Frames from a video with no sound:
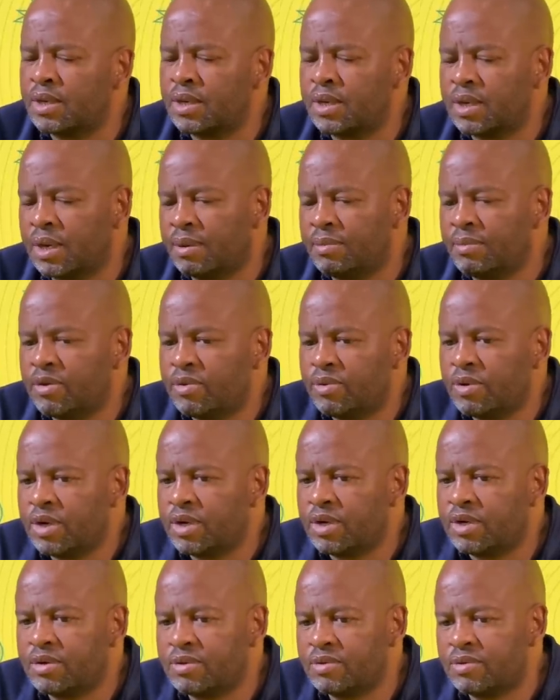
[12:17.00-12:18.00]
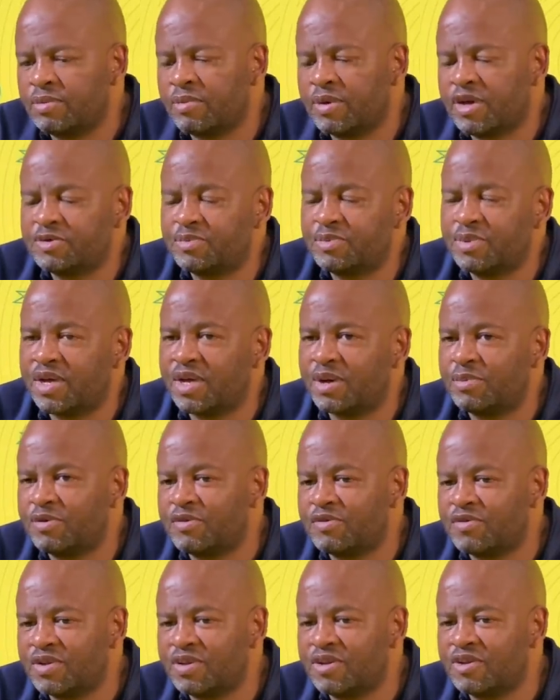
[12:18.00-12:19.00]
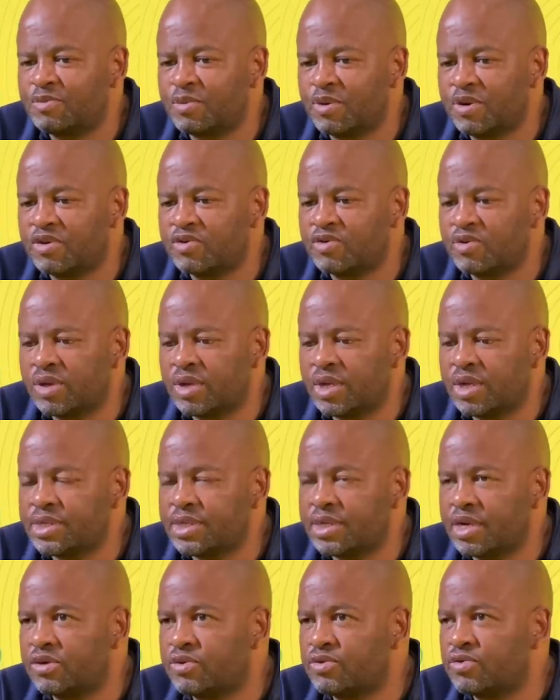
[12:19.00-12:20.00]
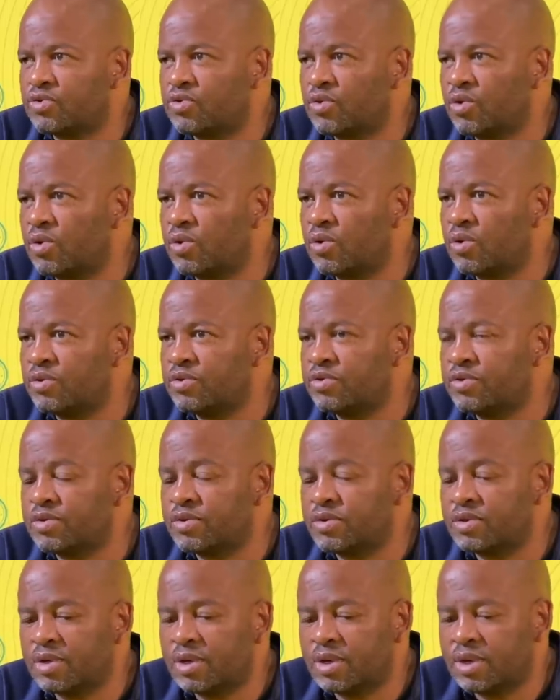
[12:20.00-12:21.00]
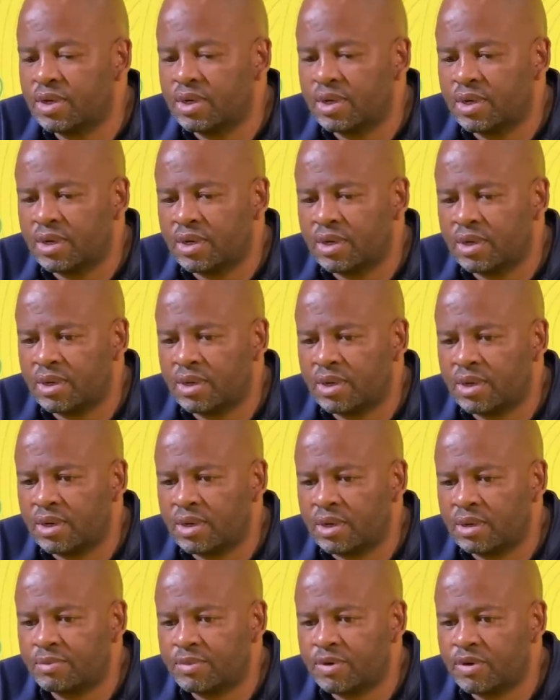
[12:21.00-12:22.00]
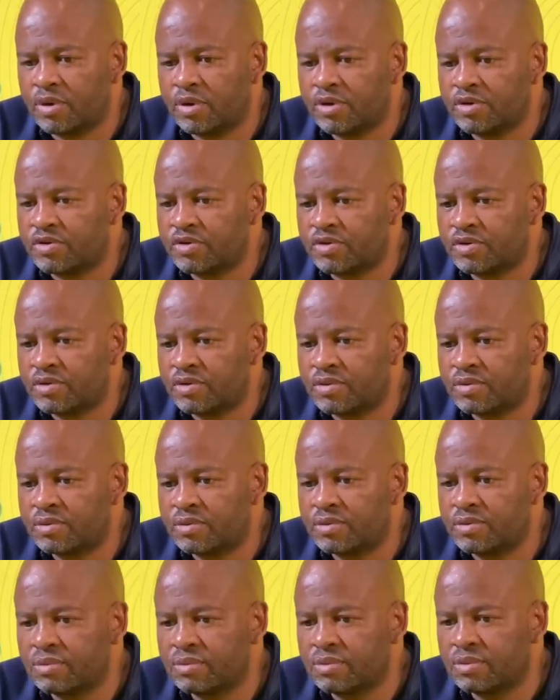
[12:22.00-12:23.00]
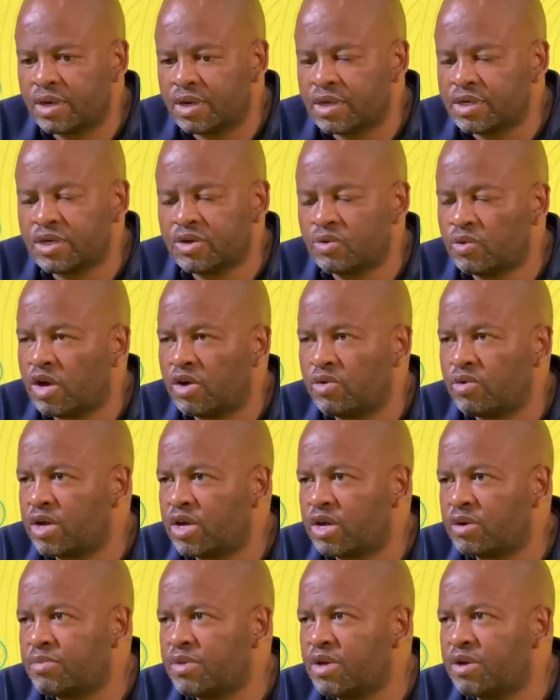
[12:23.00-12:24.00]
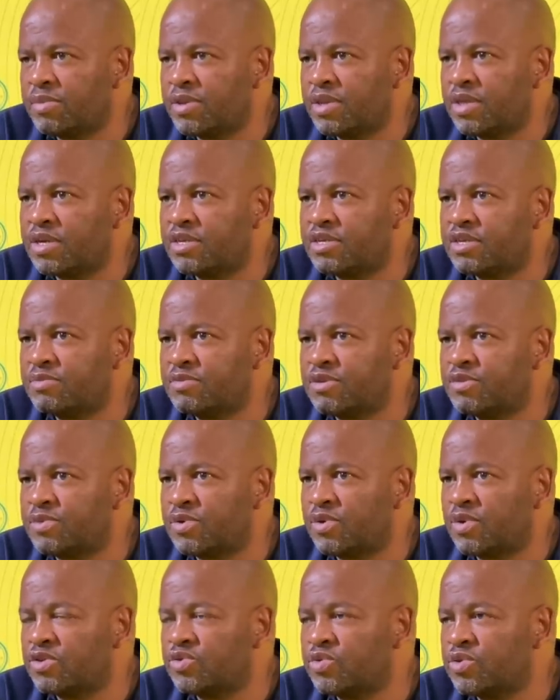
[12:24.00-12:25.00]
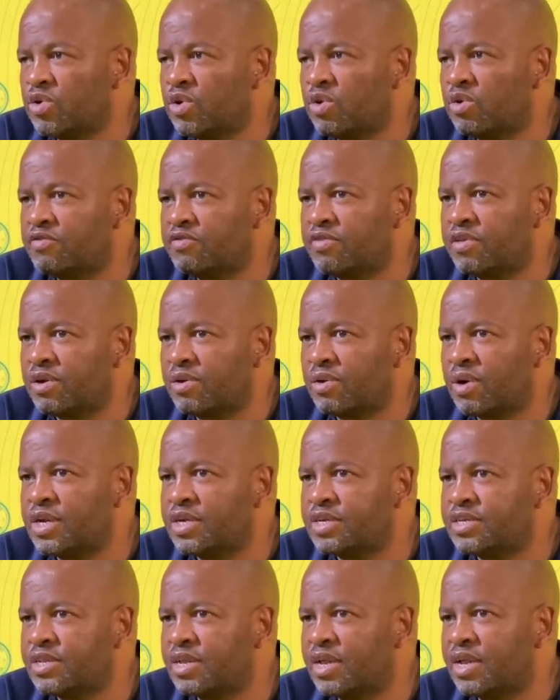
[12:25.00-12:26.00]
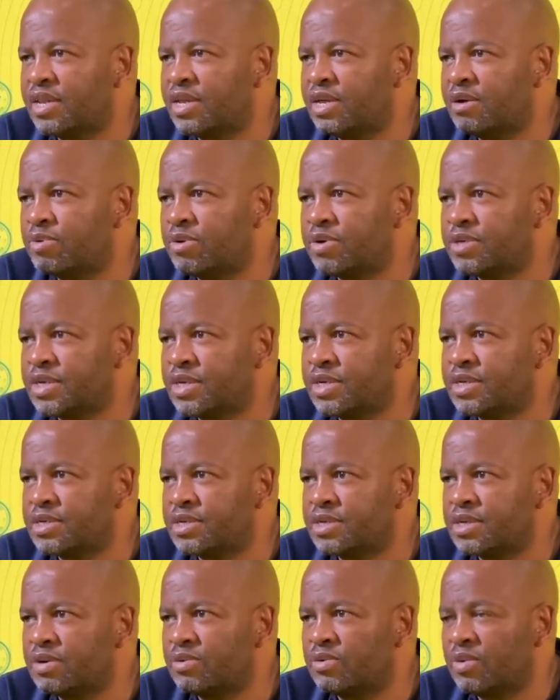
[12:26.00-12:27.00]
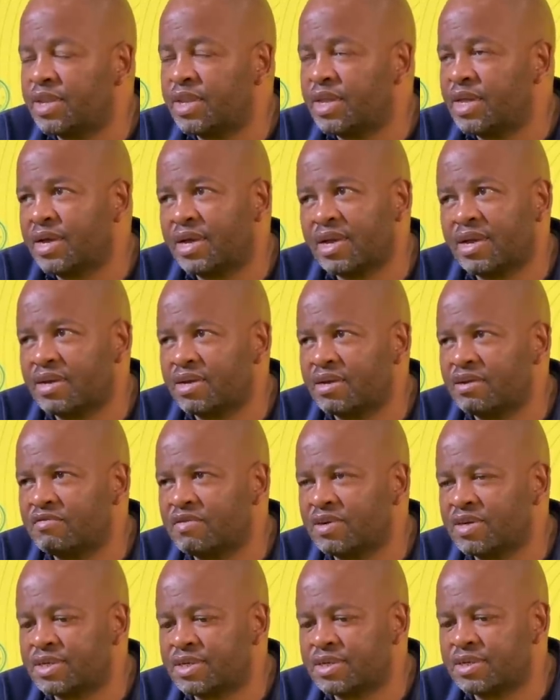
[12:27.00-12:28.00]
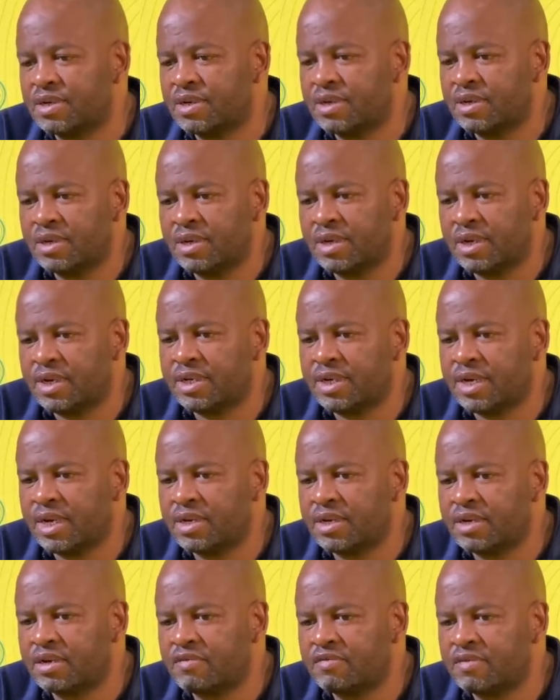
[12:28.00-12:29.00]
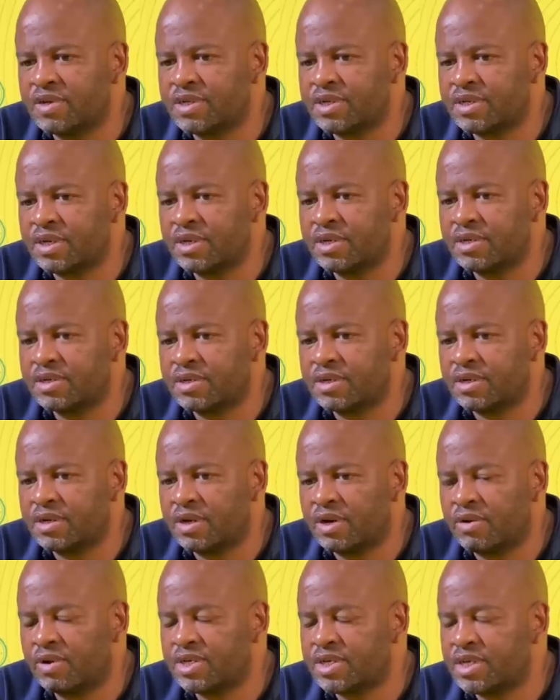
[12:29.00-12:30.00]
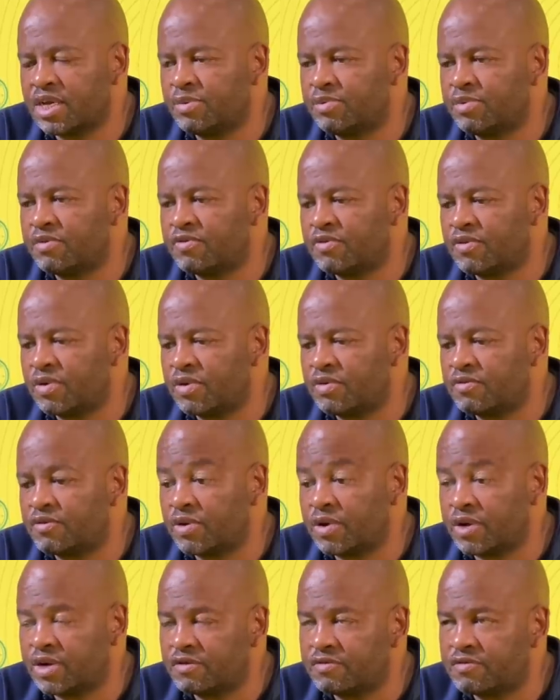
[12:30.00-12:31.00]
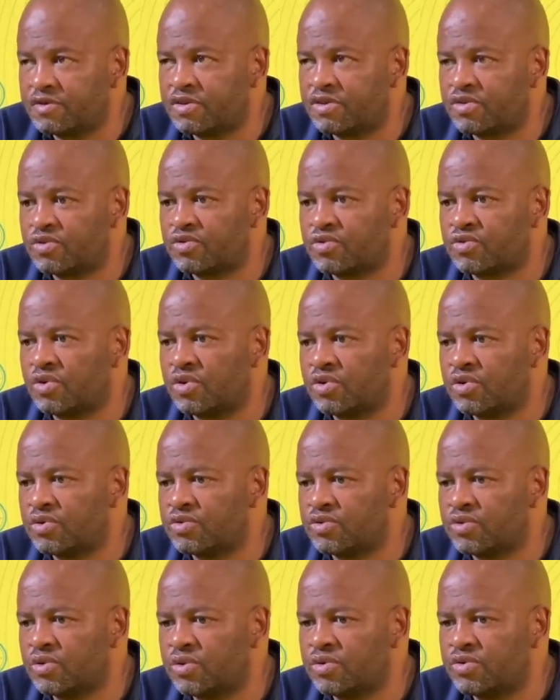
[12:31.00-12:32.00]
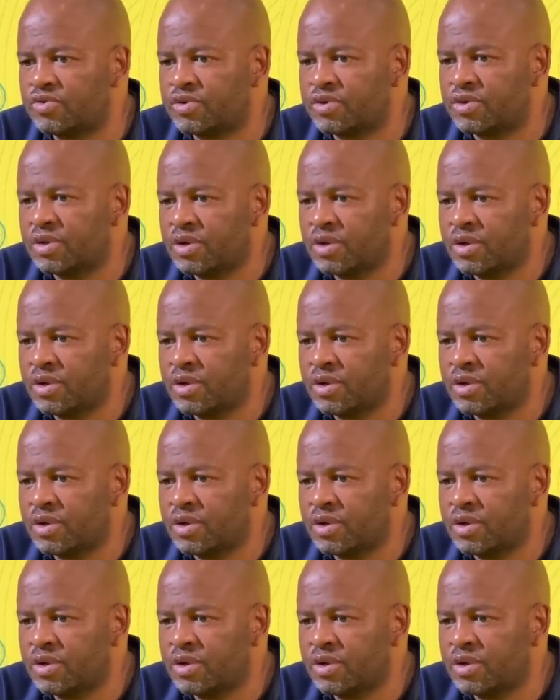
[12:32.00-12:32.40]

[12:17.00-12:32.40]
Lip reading: Yeah, man, we must be happy for these boys when they start to score goals. Because the reason why we keep them in the team is because we know of the quality that they possess and what they can give us at any given stage. And I was happy for Gift to score those goals.